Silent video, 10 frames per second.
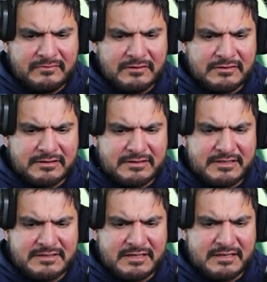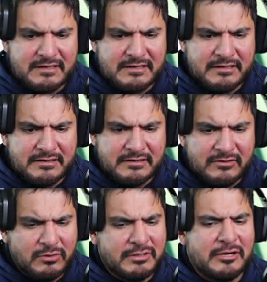Talk to this guy.
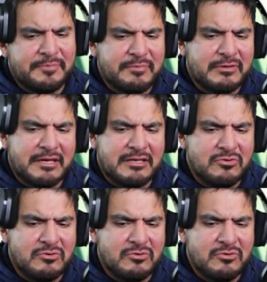Ordinary people like